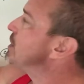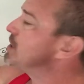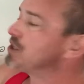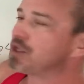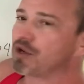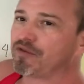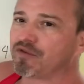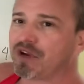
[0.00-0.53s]

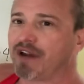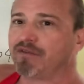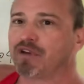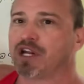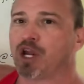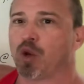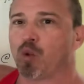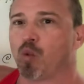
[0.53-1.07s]
So for
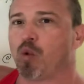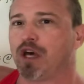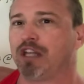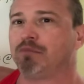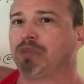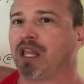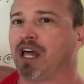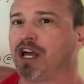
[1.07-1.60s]
every
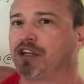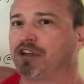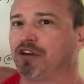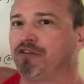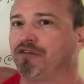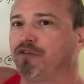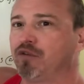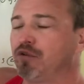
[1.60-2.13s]
one block
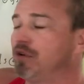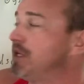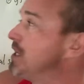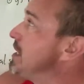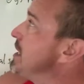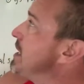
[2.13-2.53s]
of food,